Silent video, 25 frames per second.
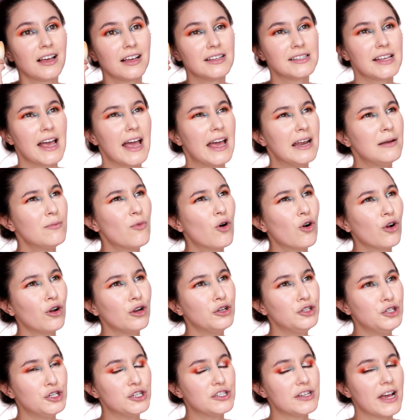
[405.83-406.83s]
Is it Enmore
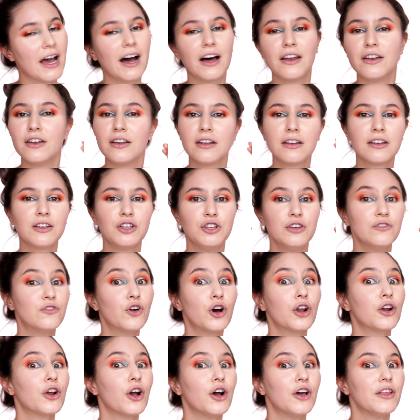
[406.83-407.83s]
in Newtown? You've
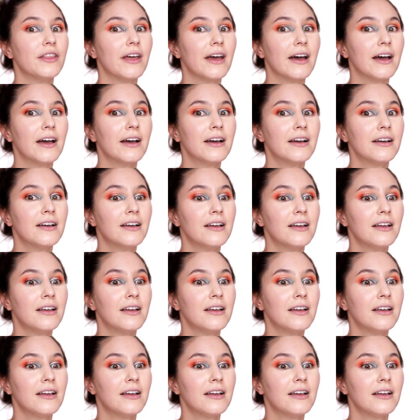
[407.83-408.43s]
got to go there.